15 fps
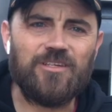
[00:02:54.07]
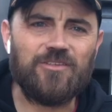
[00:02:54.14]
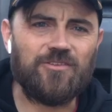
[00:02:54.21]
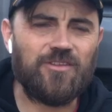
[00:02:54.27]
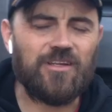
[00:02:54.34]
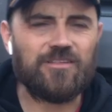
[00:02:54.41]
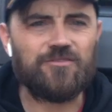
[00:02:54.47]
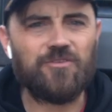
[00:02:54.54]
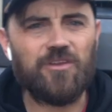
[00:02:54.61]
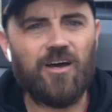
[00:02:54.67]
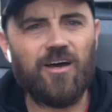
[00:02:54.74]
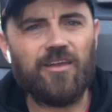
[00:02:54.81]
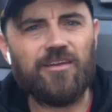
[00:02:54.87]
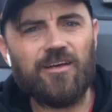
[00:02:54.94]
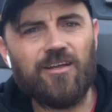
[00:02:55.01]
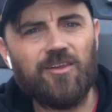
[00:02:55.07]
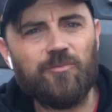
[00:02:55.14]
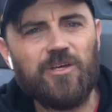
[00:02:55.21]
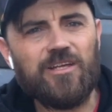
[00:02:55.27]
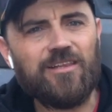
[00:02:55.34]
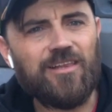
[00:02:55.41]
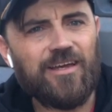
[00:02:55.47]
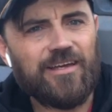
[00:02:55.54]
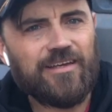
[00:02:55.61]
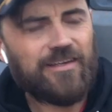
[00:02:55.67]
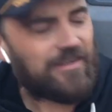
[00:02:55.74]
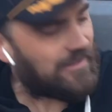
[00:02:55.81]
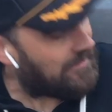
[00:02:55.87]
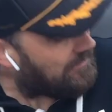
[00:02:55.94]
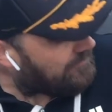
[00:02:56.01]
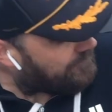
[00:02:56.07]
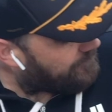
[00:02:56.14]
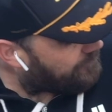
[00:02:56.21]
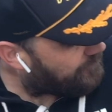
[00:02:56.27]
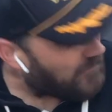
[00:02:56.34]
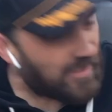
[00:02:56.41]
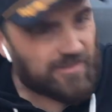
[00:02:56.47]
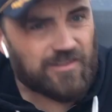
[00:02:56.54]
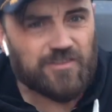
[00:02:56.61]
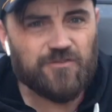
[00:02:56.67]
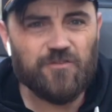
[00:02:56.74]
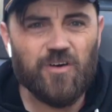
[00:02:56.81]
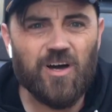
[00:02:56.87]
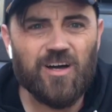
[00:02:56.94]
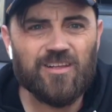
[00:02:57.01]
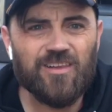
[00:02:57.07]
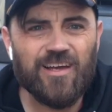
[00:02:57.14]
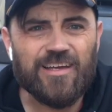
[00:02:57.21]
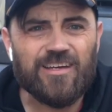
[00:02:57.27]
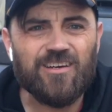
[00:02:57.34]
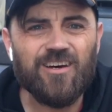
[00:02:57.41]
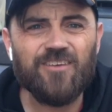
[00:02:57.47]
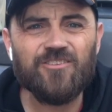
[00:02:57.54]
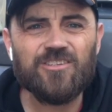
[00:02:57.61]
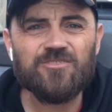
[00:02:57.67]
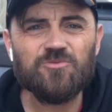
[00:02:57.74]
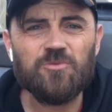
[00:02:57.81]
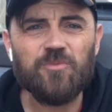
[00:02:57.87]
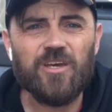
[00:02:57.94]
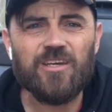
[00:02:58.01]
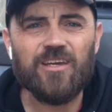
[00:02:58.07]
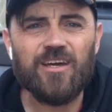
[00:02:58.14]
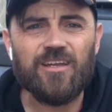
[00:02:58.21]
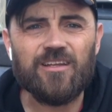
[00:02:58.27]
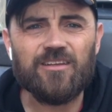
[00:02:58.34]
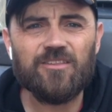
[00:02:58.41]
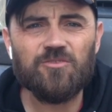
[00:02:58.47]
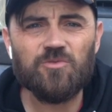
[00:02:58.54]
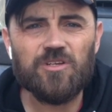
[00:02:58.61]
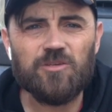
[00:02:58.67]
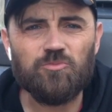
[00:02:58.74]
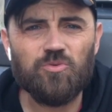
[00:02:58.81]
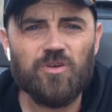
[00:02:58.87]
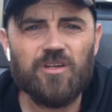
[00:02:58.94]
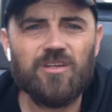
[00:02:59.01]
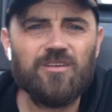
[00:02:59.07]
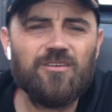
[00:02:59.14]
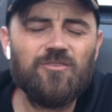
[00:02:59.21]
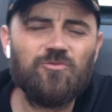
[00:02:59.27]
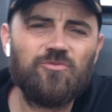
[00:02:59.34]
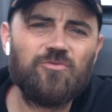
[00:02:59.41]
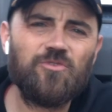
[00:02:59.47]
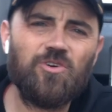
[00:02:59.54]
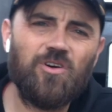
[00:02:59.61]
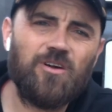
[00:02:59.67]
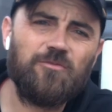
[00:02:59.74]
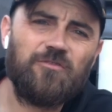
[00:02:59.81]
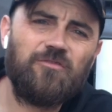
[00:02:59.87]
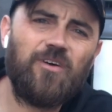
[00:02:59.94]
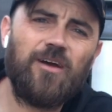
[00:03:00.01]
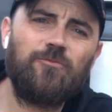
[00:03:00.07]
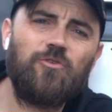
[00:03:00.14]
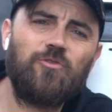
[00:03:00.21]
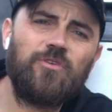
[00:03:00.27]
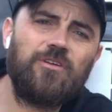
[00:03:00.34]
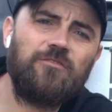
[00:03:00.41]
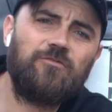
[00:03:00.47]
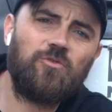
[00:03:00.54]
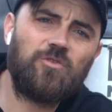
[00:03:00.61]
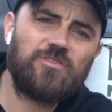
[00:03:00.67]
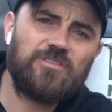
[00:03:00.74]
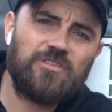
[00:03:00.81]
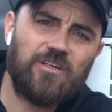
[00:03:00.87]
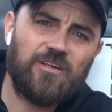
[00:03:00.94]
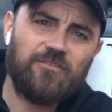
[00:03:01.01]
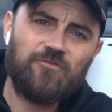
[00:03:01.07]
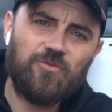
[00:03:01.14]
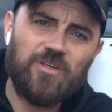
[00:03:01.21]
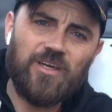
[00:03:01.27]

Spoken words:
do things for the Honda Element, like got these fog light covers we make out of 3D printed carbon fiber reinforced stuff. We